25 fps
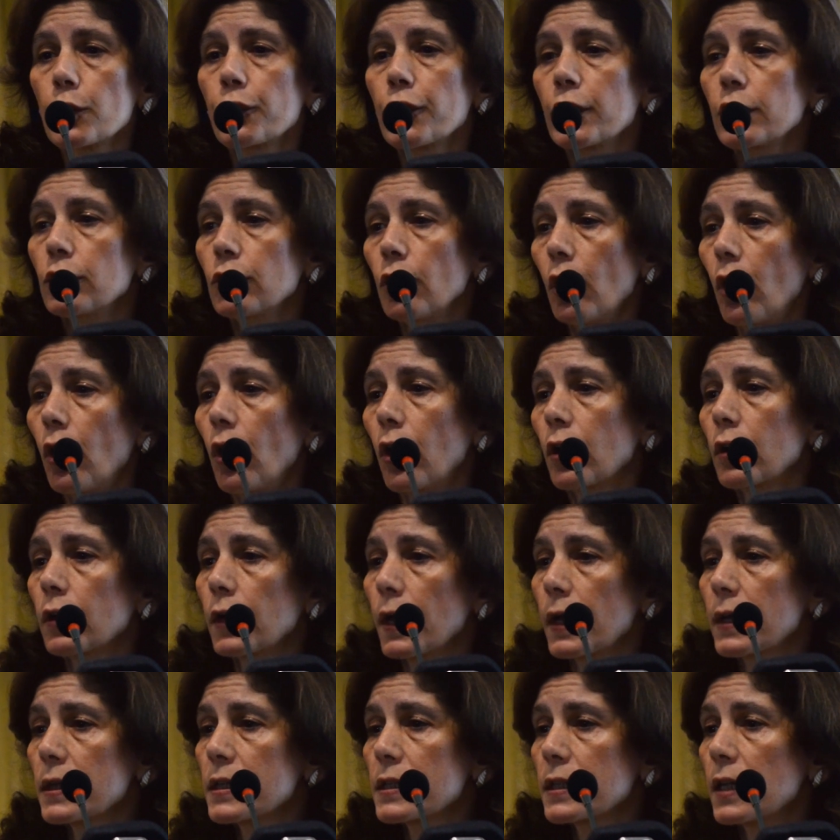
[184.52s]
of the
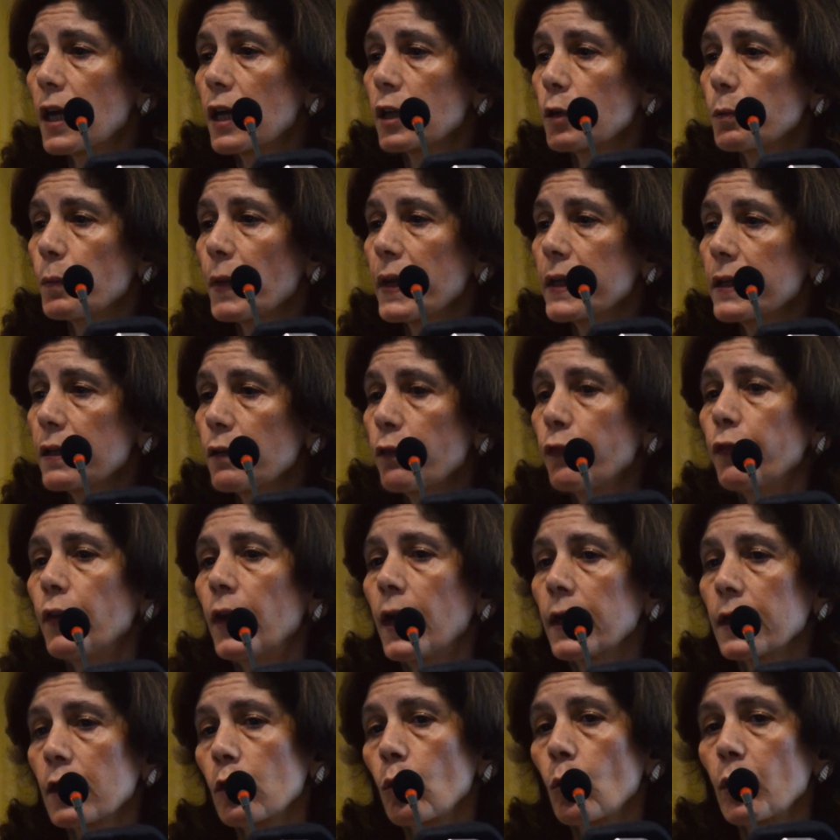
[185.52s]
talk and start by
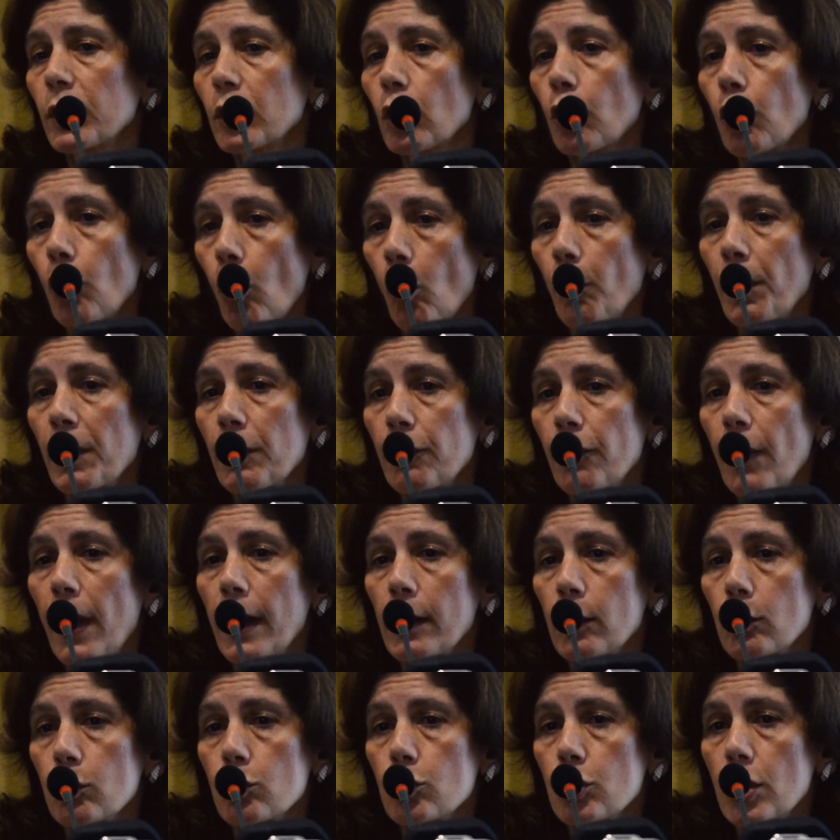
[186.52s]
defining what global
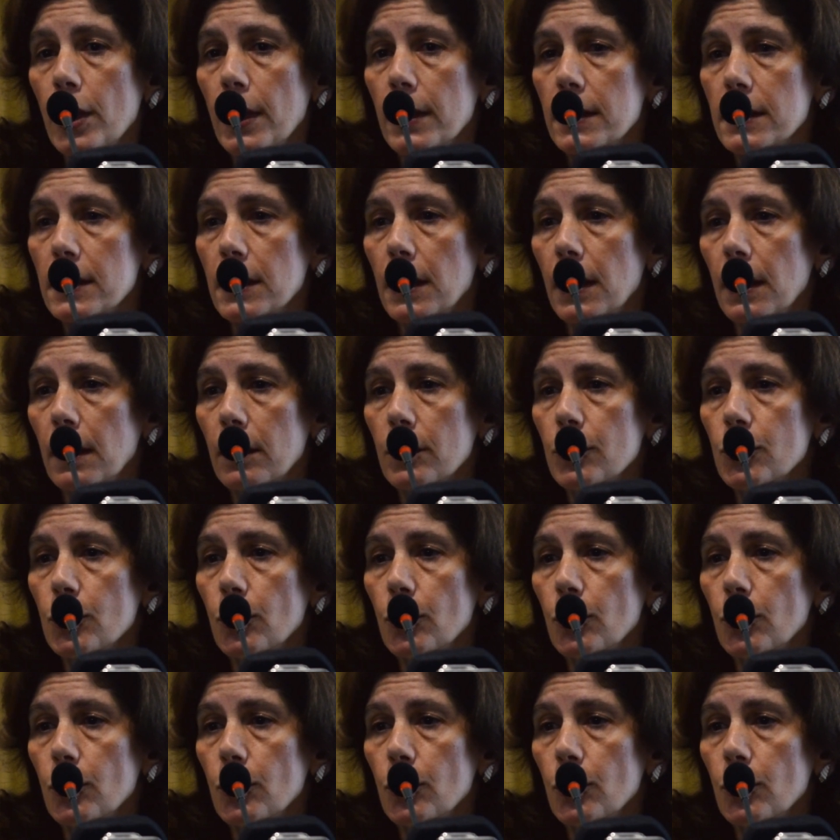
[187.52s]
value chains are.